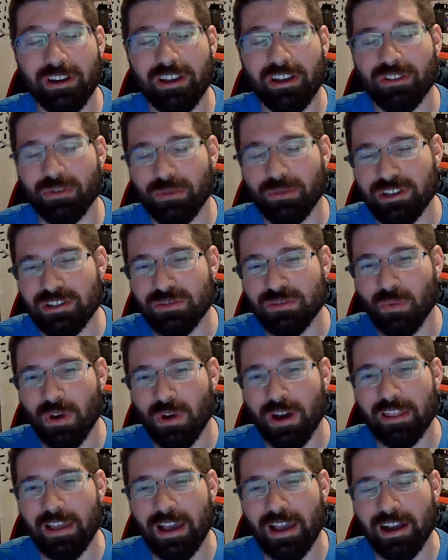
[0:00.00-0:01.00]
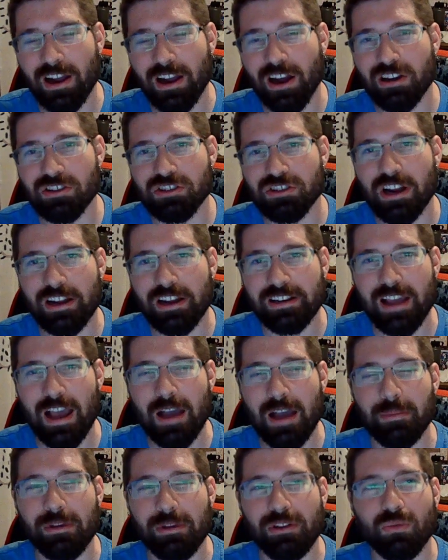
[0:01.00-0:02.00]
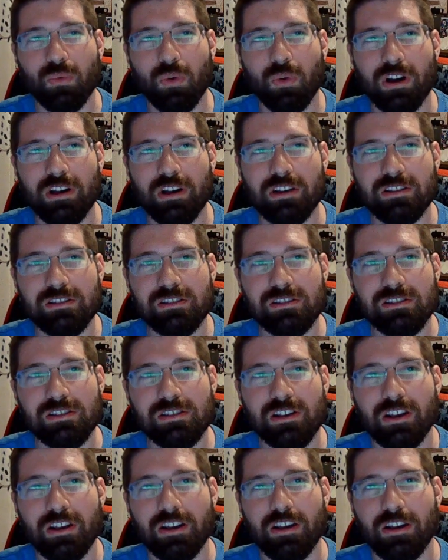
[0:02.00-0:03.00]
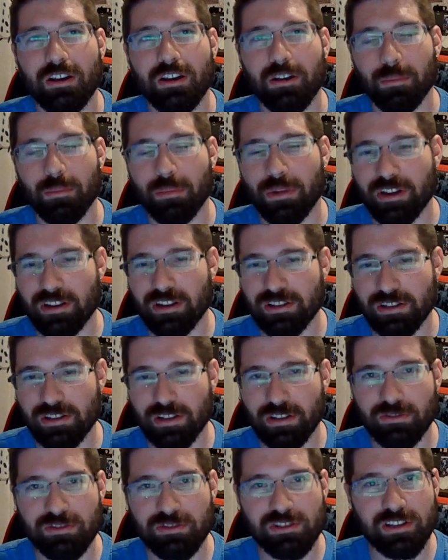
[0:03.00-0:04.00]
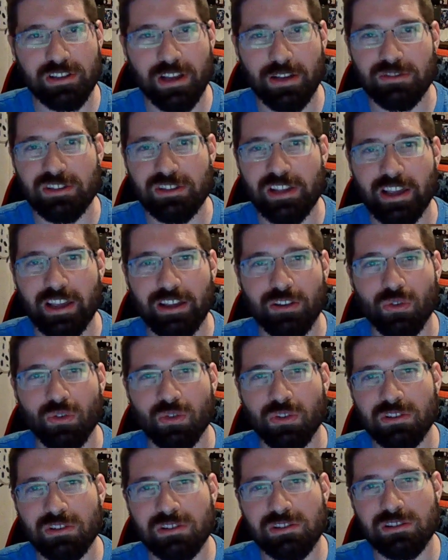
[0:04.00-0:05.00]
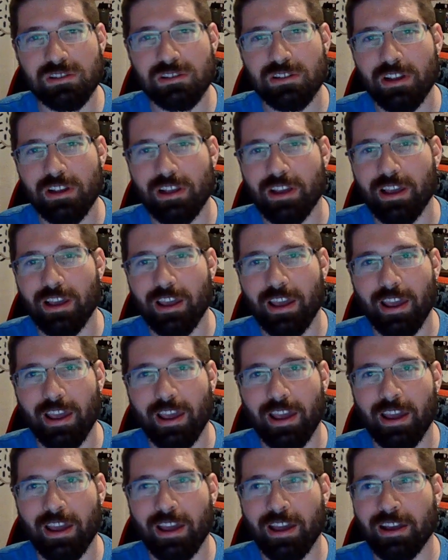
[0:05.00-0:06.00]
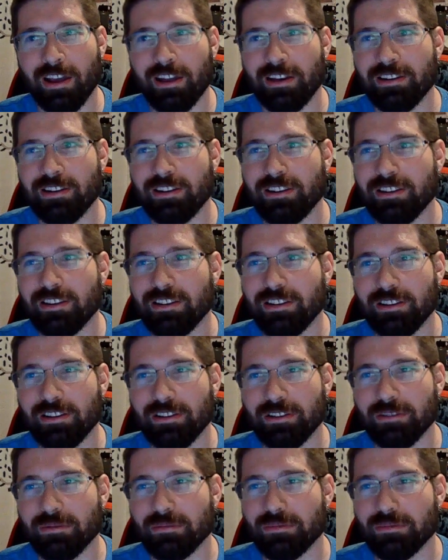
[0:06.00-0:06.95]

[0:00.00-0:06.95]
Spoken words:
And the reason why that contract happened was because of Steph's ankles, and he